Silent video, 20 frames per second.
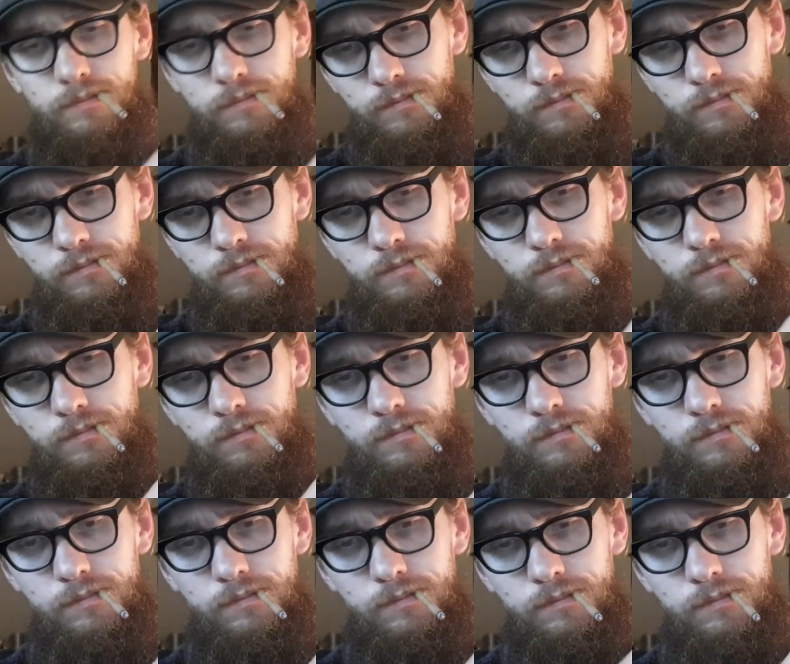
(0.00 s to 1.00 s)

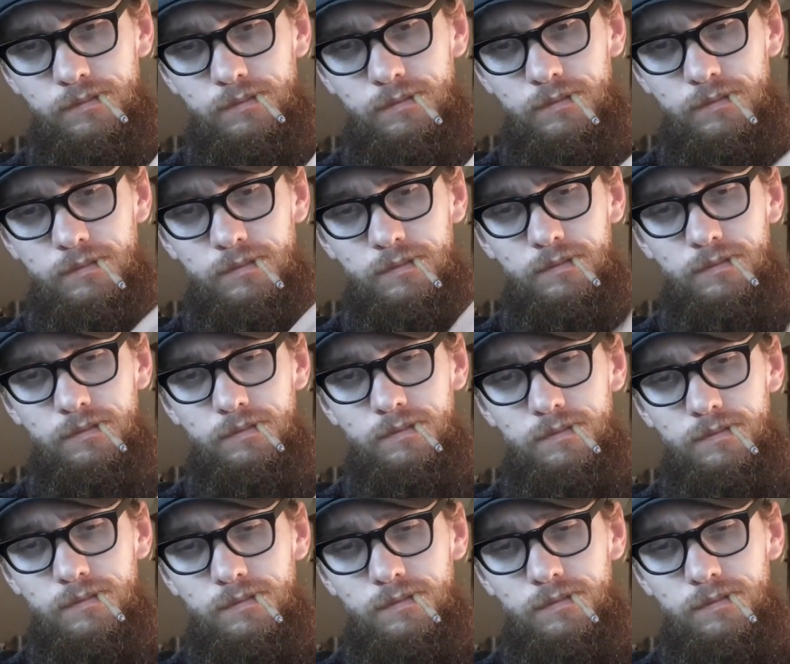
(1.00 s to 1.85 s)
No one is speaking in this clip.